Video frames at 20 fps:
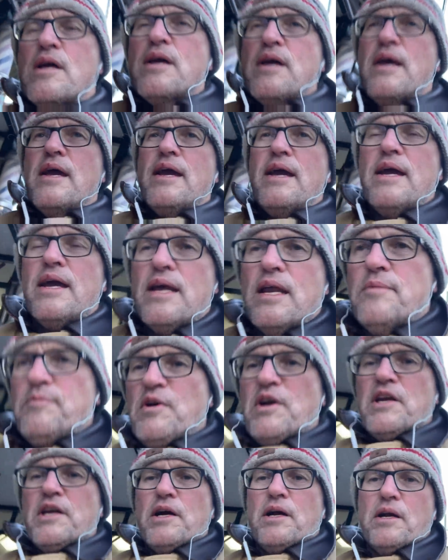and
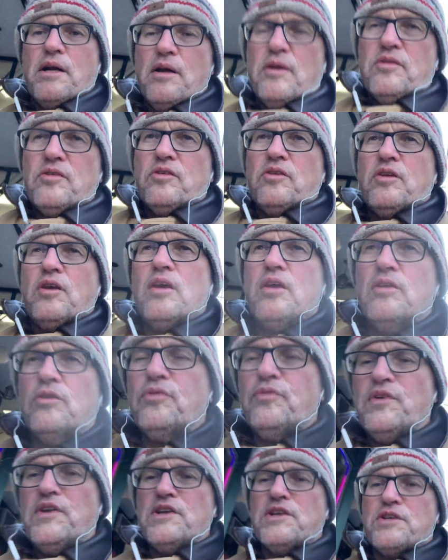my youngest is
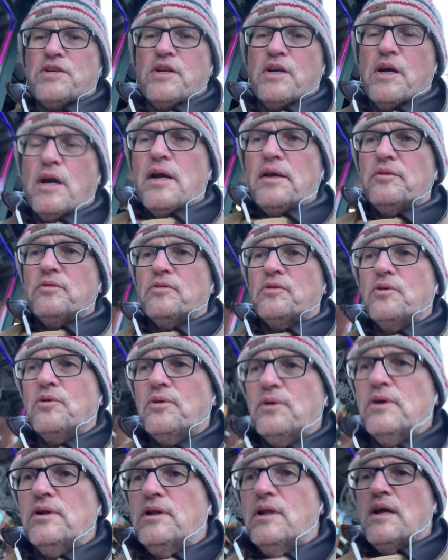finishing high
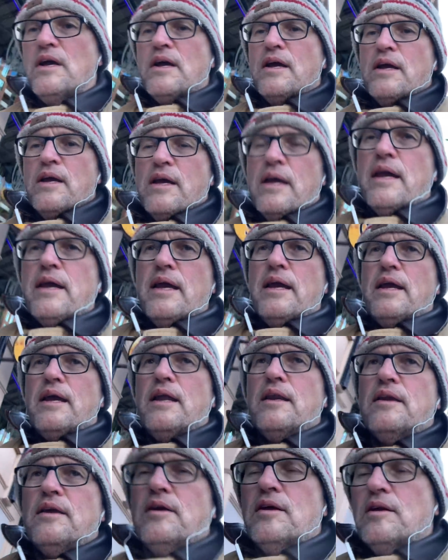school
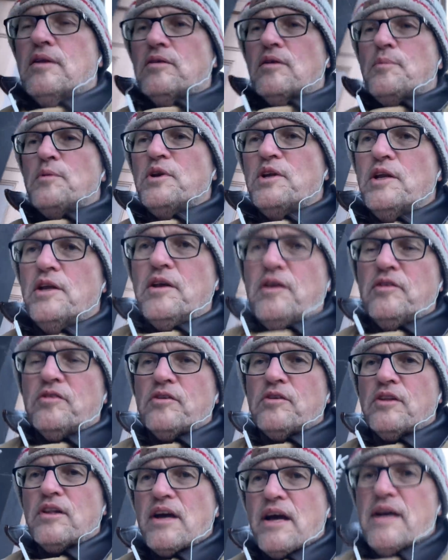and somebody in his
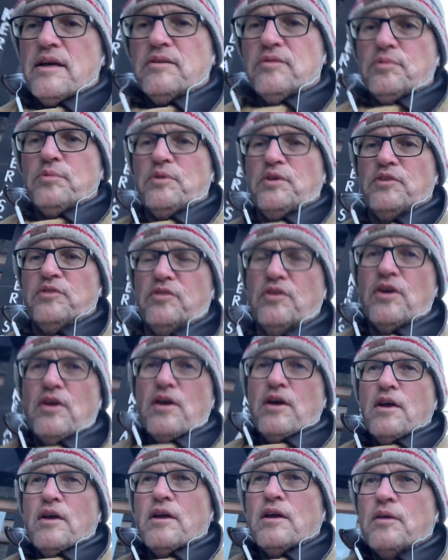class was
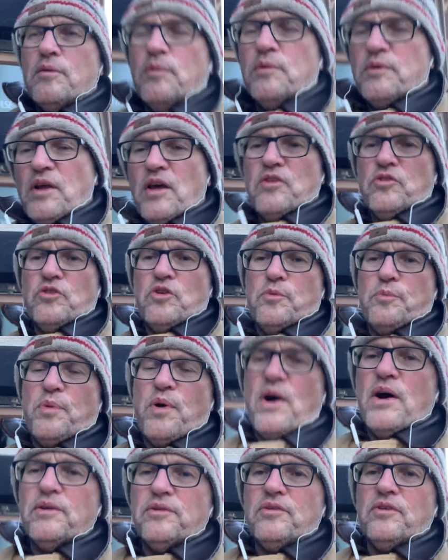tested
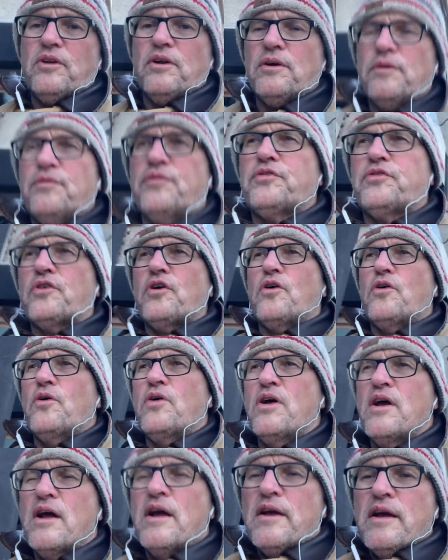positive so
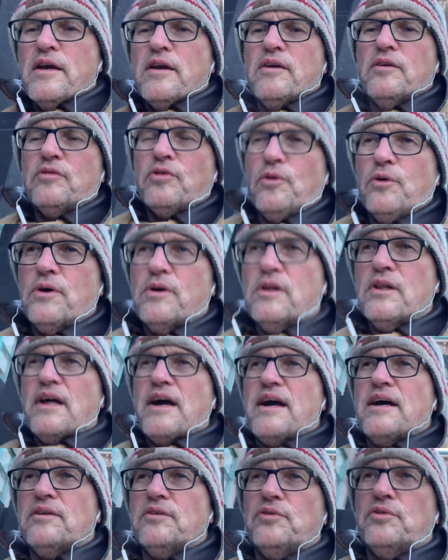his whole
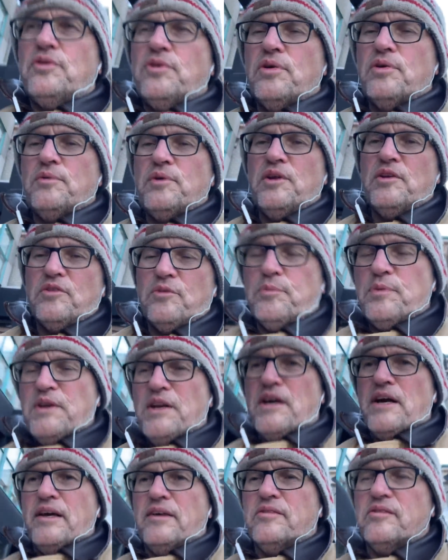class has been
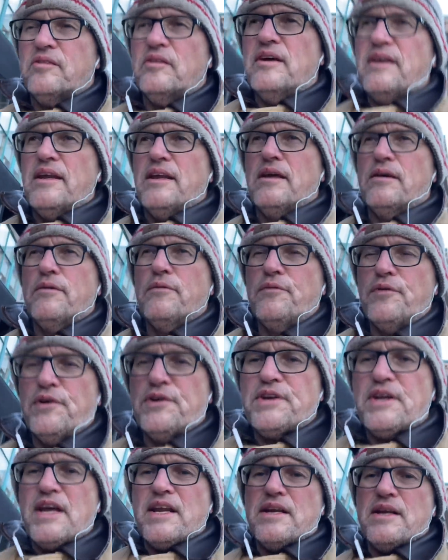isolating for
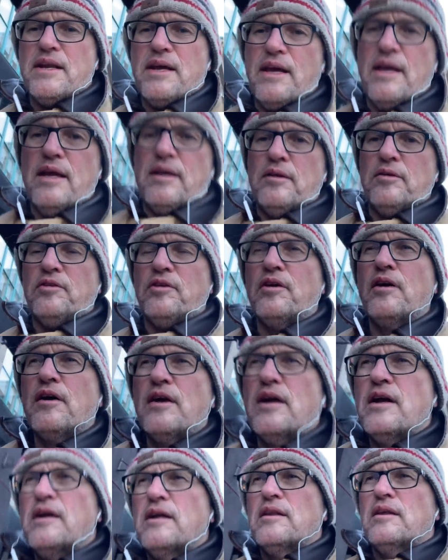10 days
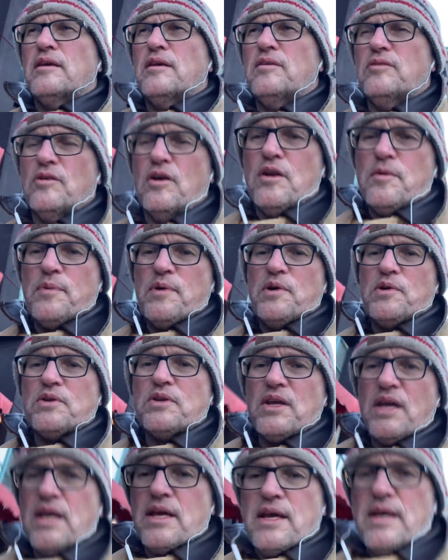i think he's on about
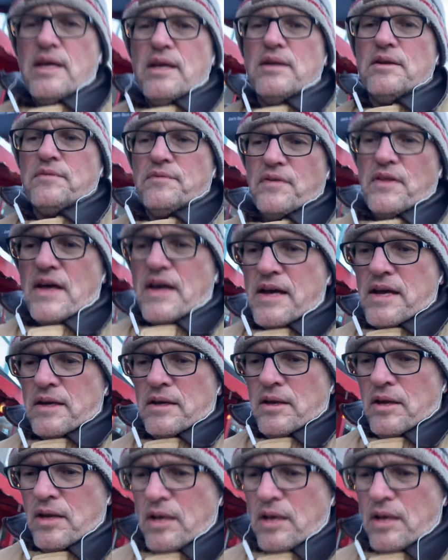day eight of that